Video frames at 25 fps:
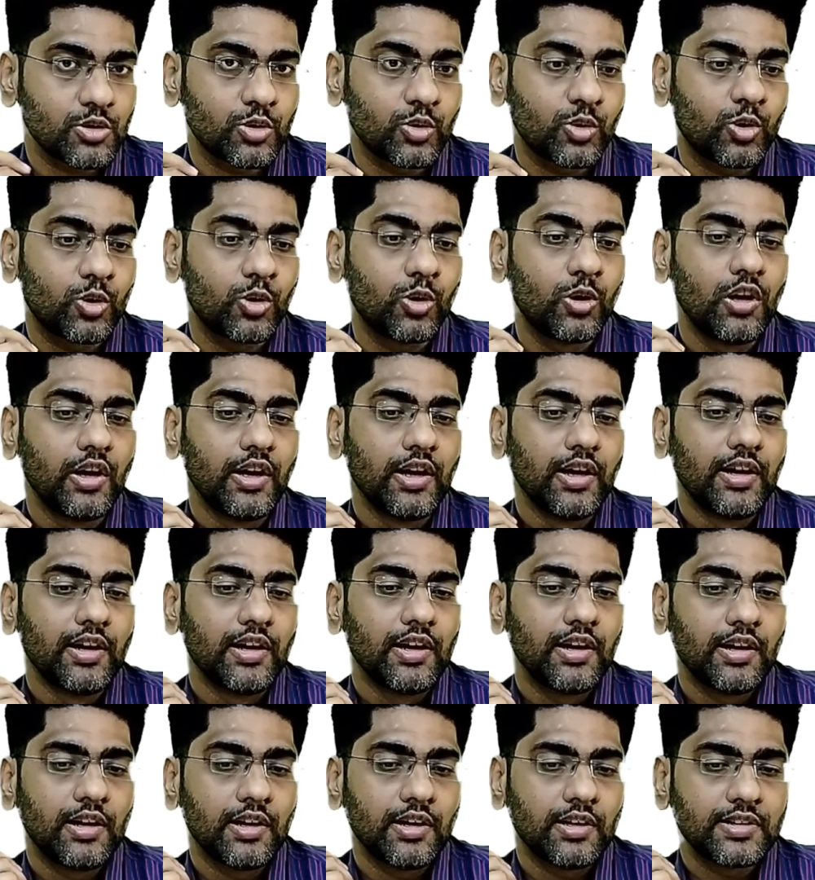so
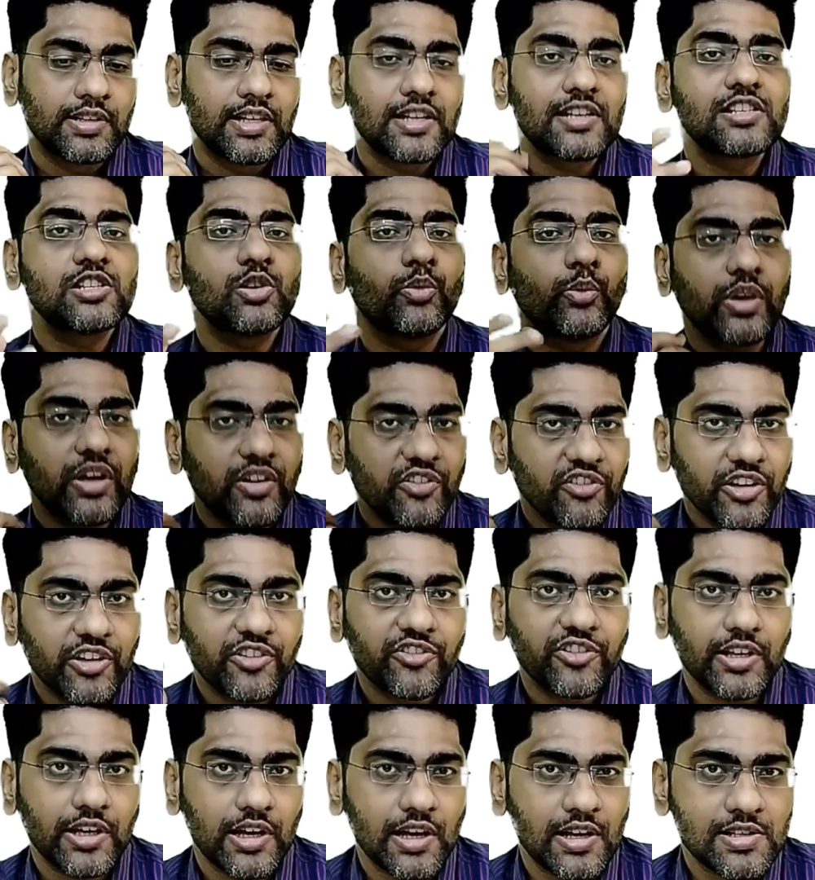there is a way
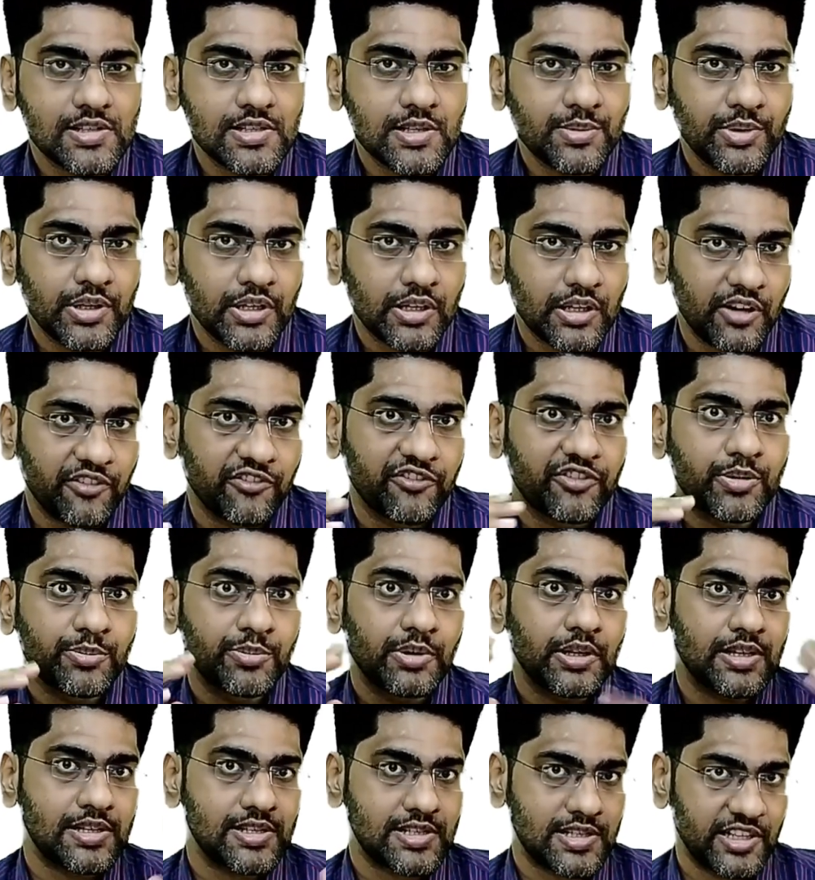where we ask them in a
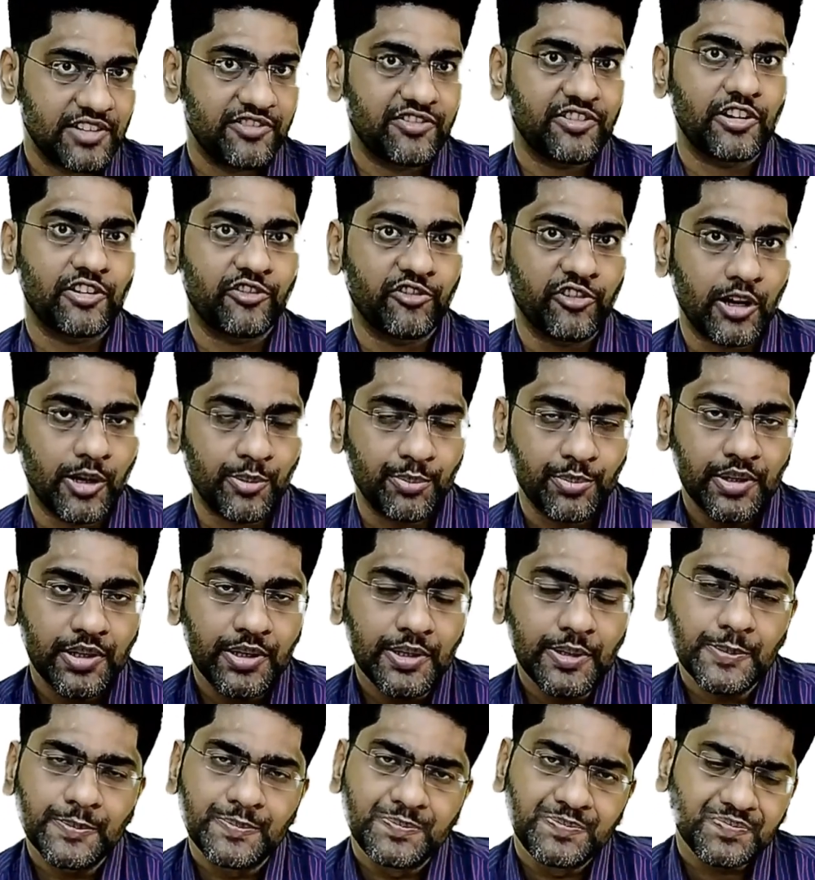comfortable and safe
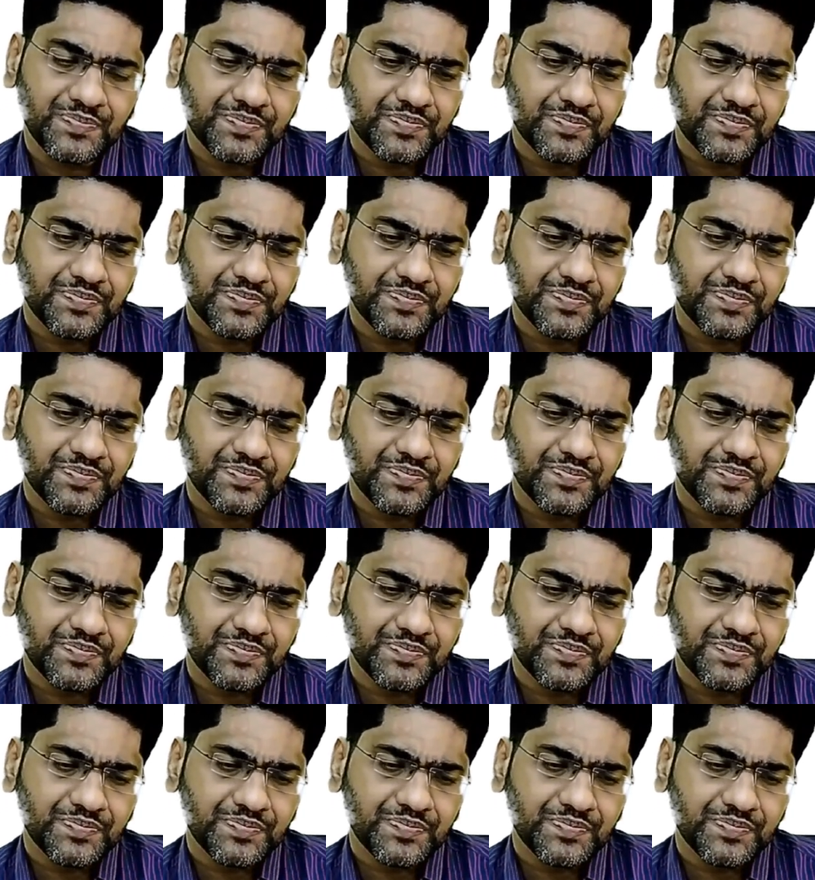environment,